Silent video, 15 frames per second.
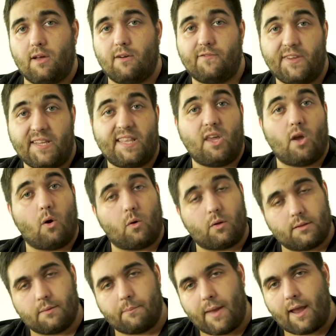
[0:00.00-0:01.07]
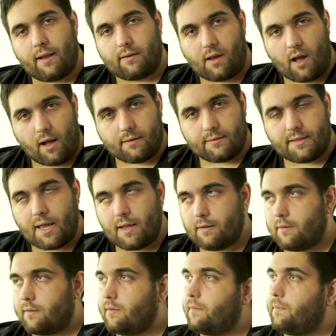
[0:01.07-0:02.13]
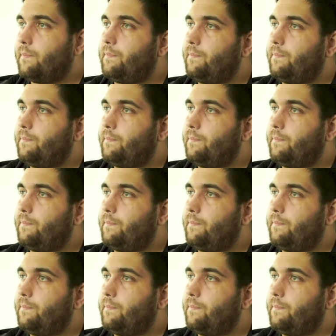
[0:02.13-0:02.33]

video on demand content.